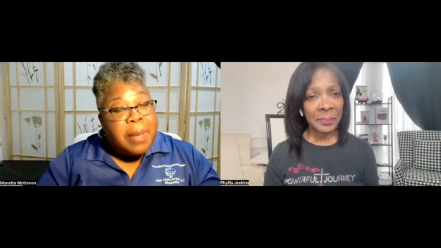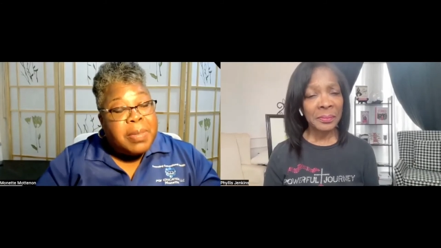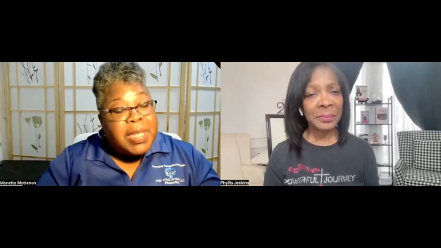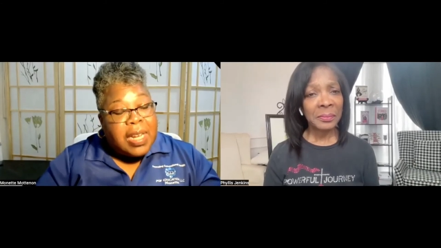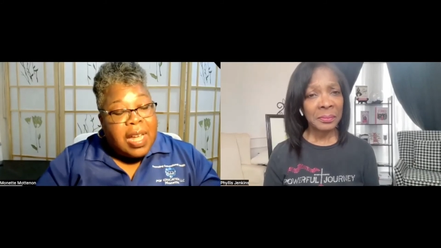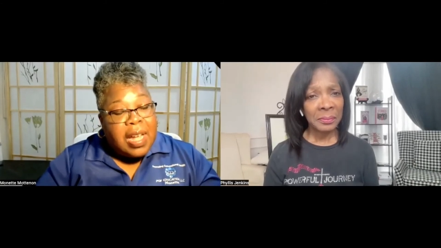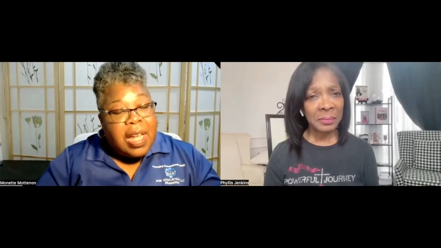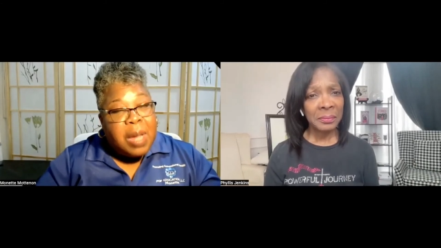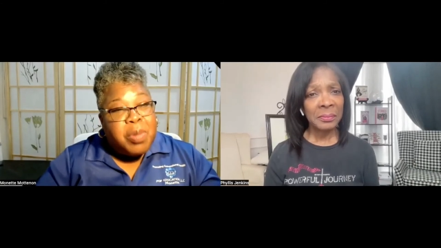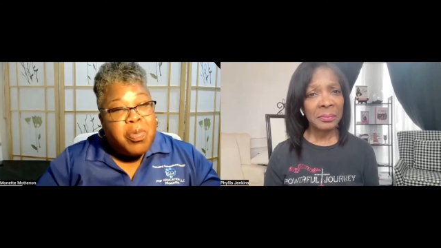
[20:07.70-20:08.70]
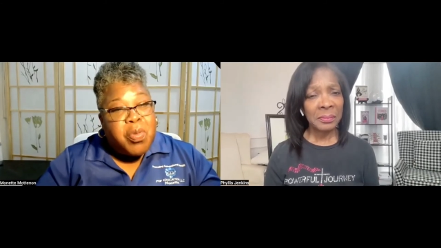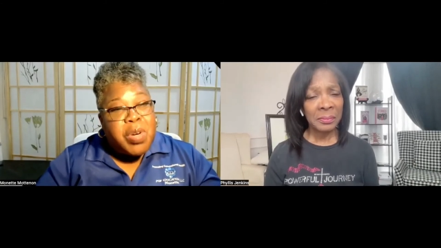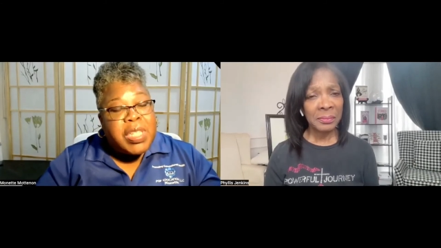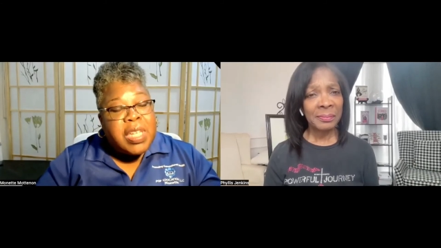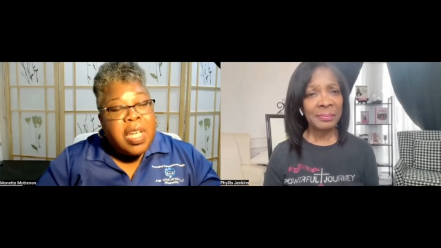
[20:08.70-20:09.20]
Speaker 1: amazon.com, of
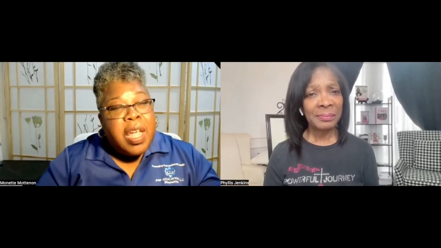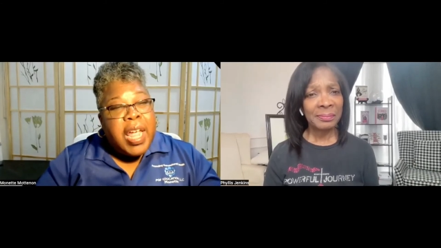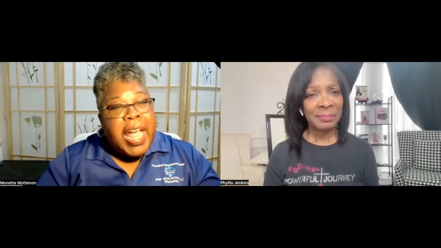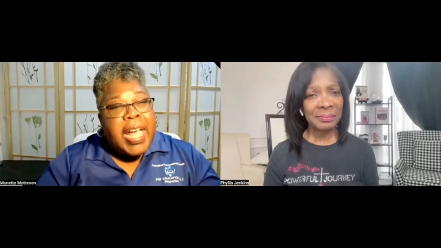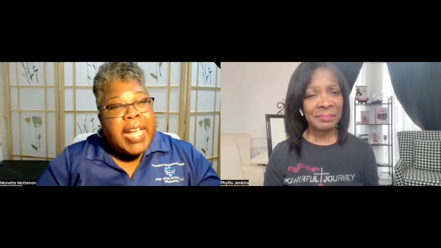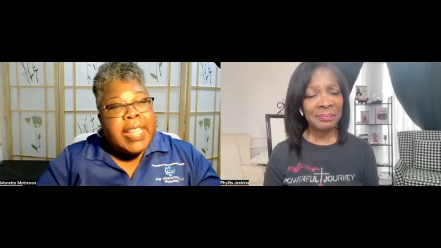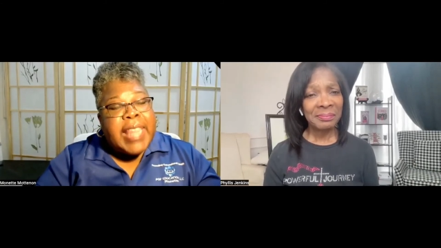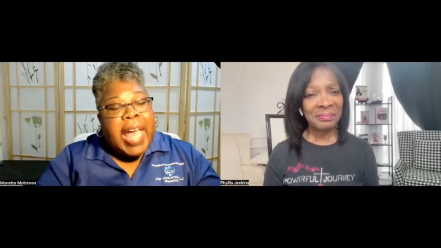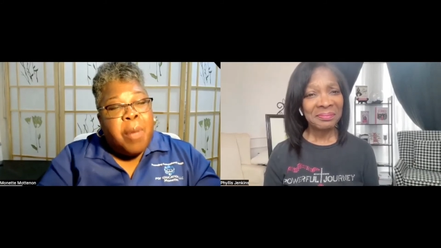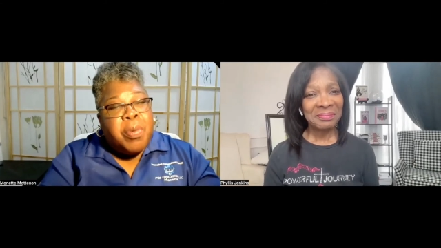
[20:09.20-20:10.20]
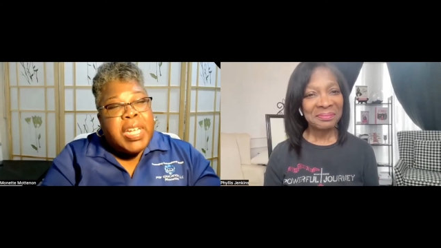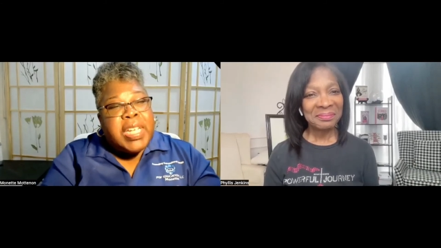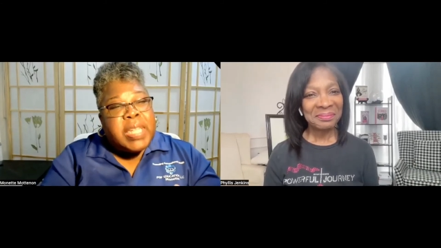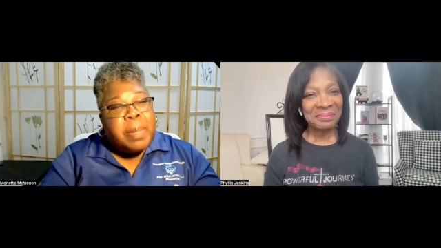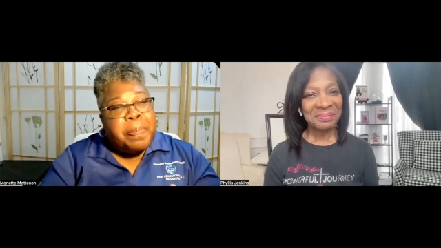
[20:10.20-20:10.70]
course. And that one
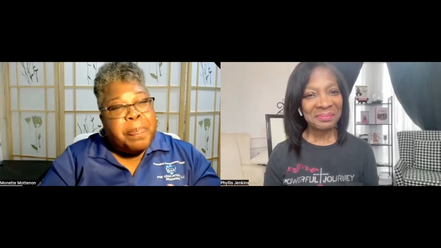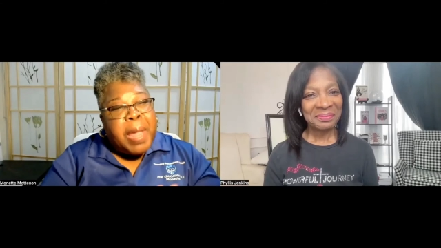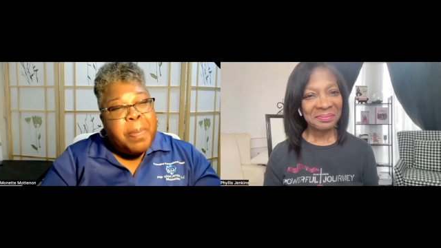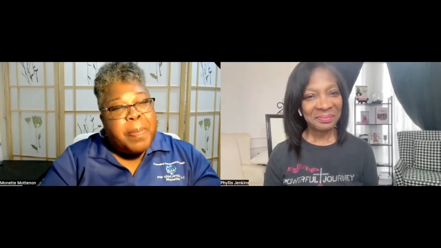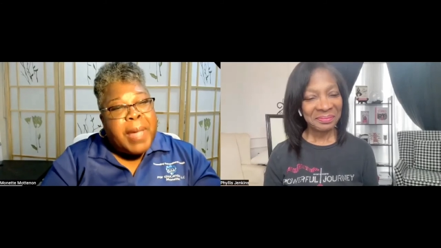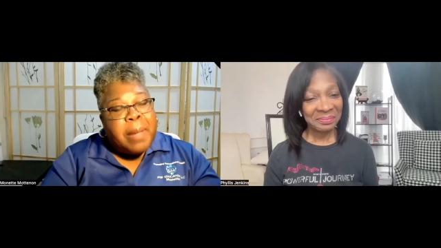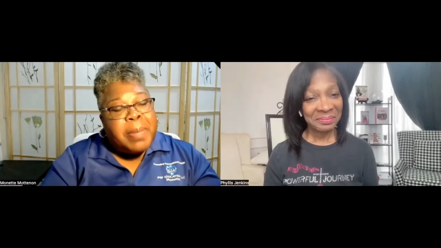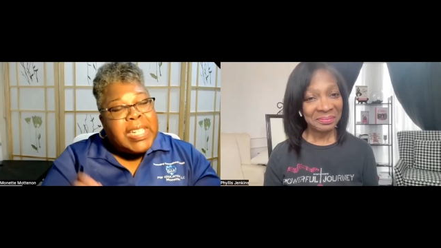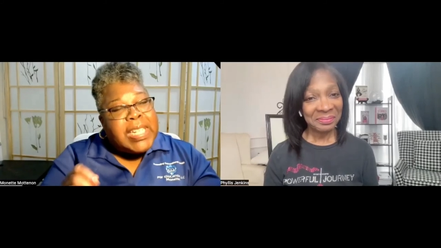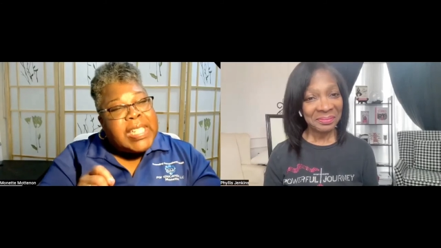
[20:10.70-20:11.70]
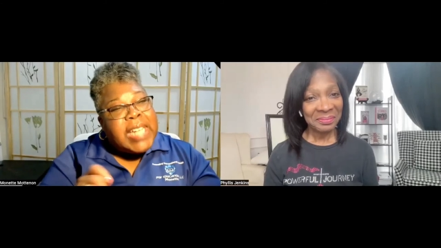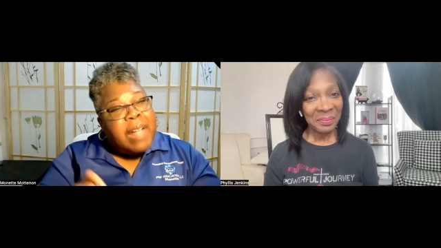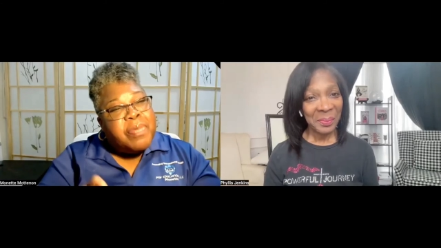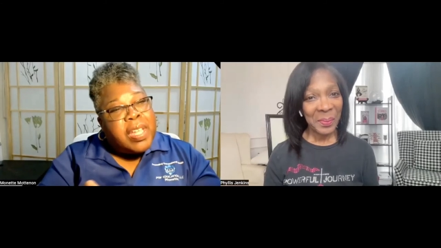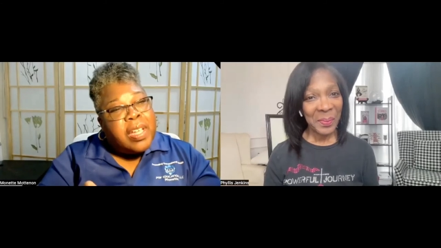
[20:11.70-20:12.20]
is a paperback, but it doesn't
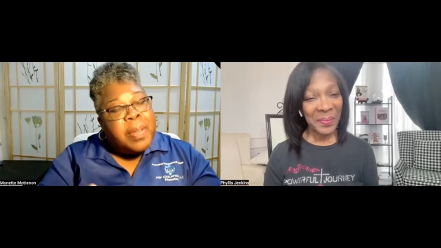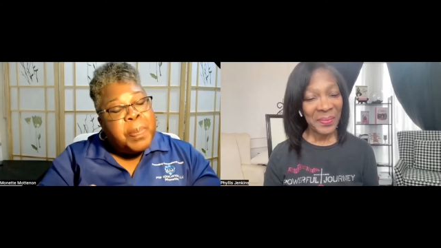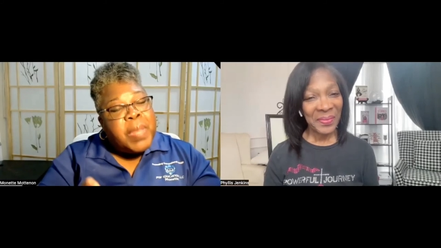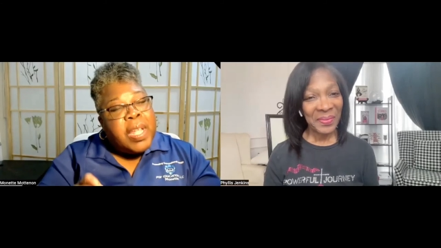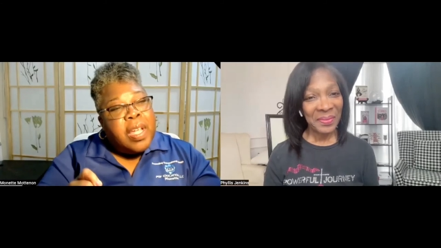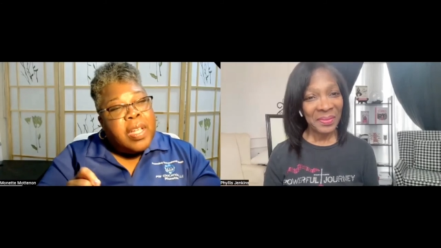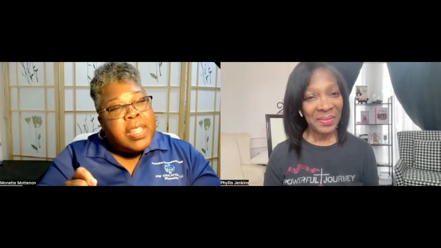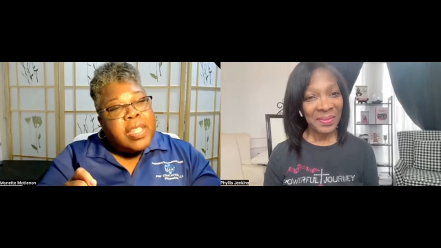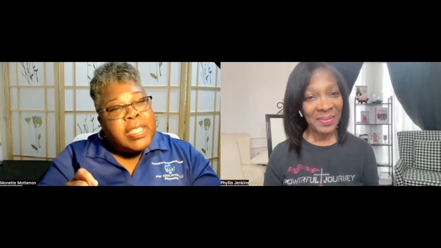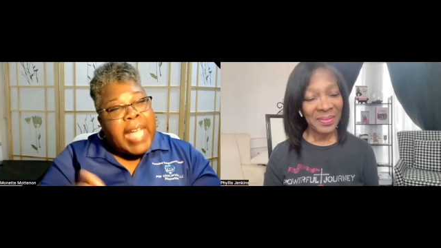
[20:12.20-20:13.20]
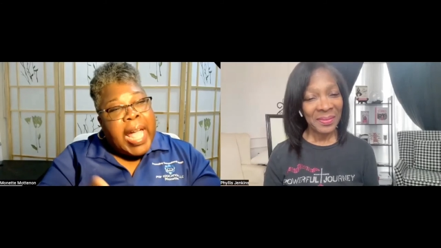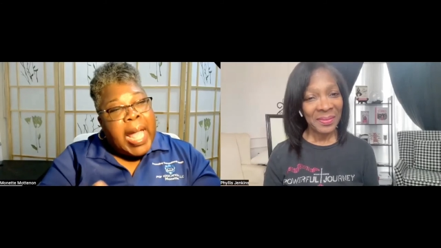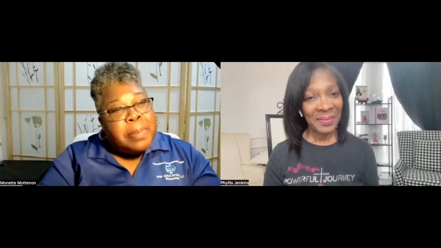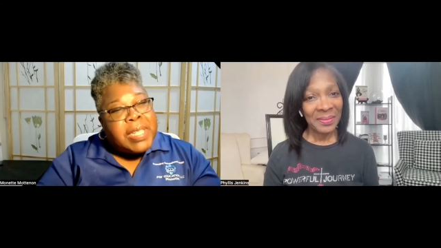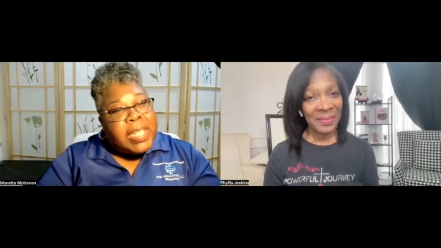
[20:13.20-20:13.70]
have the the
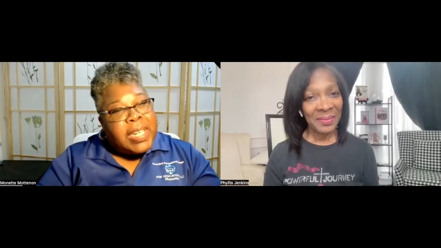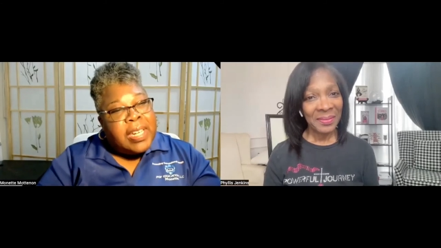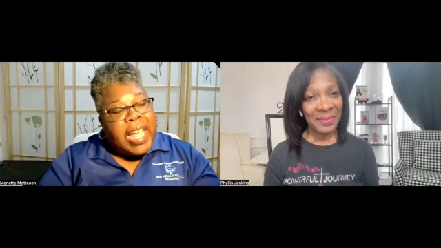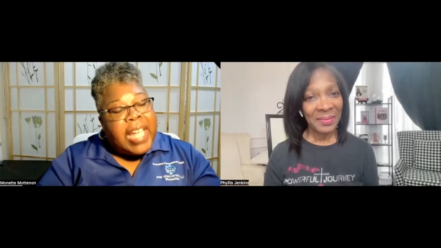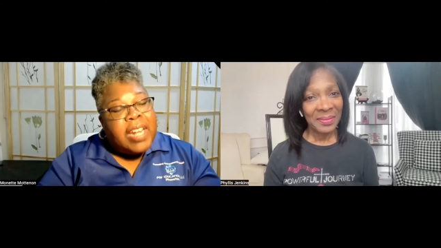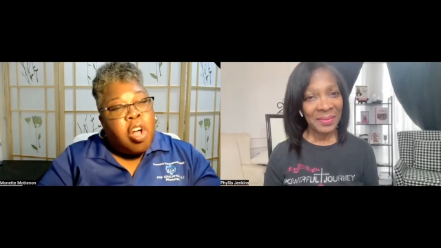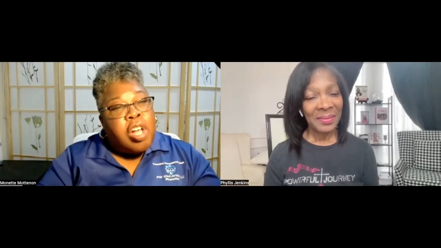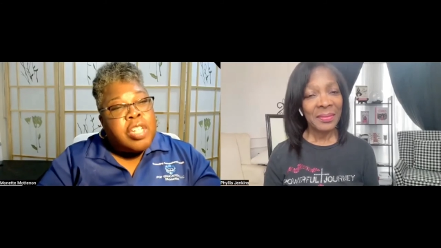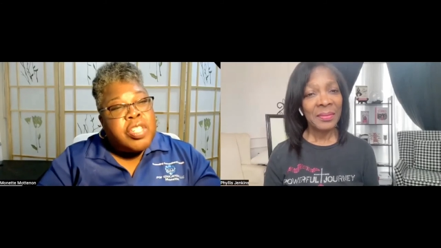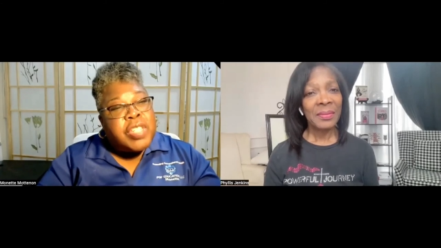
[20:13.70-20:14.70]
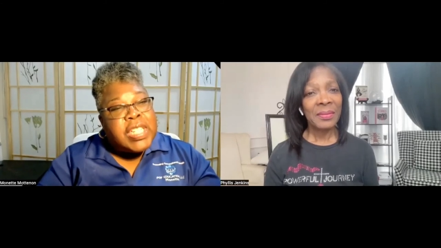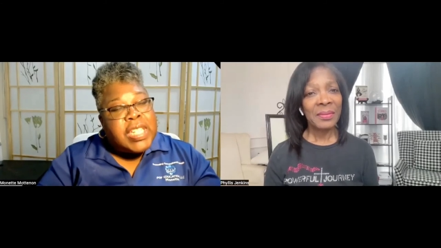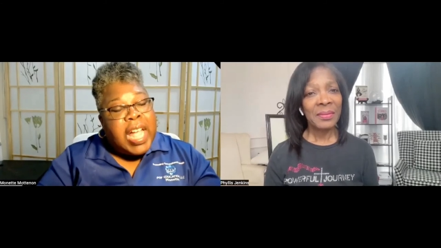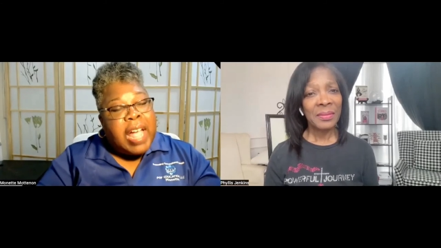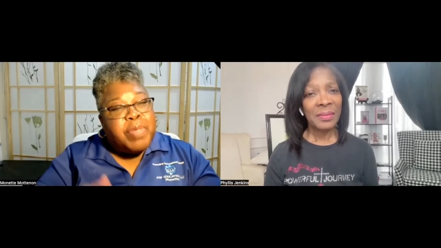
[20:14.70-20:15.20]
tabs in it, and it also
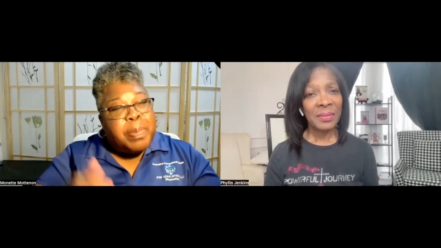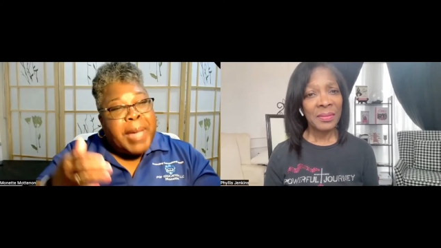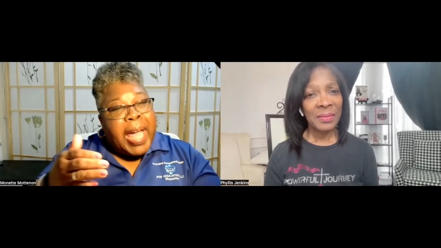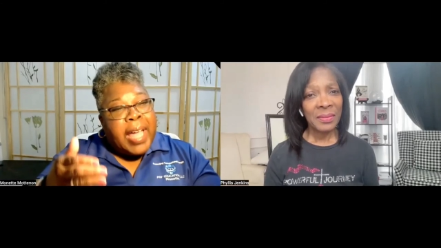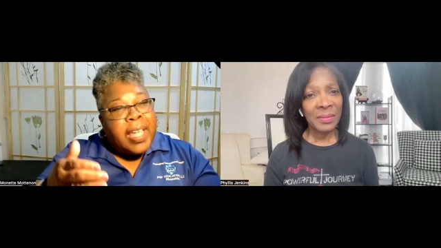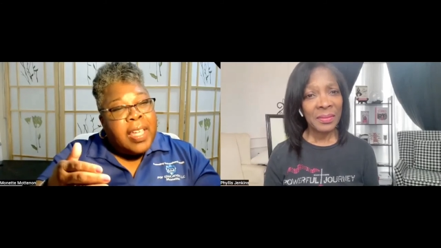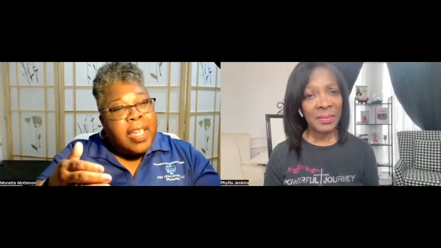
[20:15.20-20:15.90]
doesn't have the back